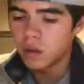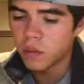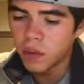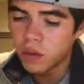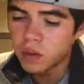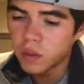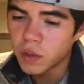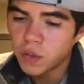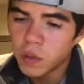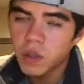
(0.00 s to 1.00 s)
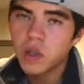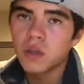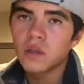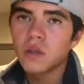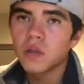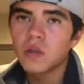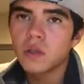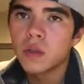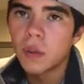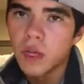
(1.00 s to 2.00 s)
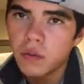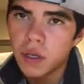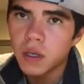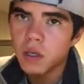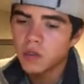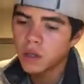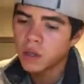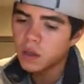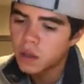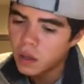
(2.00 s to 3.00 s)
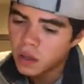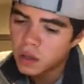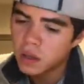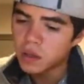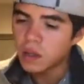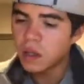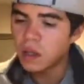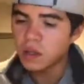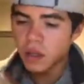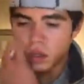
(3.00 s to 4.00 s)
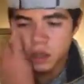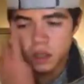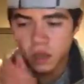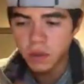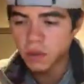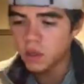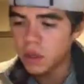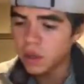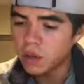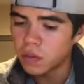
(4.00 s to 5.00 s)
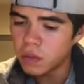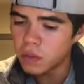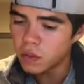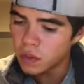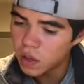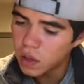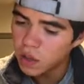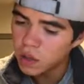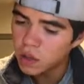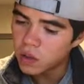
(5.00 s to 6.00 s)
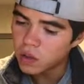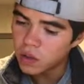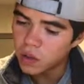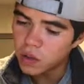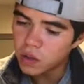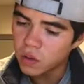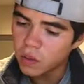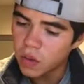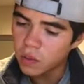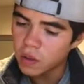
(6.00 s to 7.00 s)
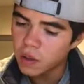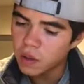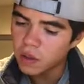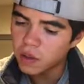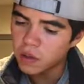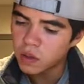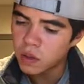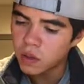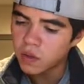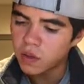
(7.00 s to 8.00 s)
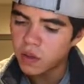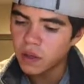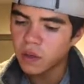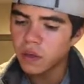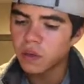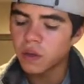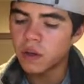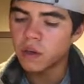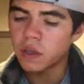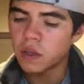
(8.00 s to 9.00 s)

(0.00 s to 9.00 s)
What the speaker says: I also missed 42, which is about the reading as well. It says, besides contraception, what can humans do to control population growth's negative effects on the environment?